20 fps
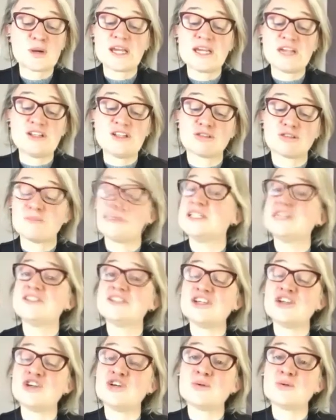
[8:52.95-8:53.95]
range from
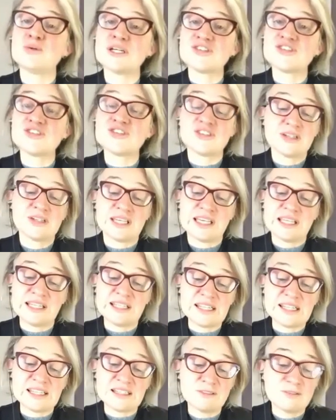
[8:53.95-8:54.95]
indie curious to
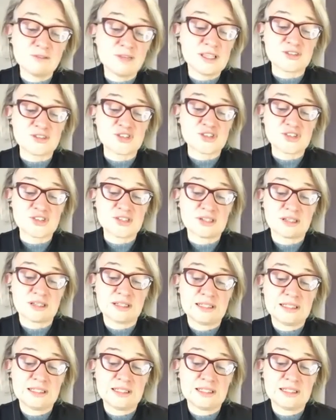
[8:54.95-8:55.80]
indie convinced.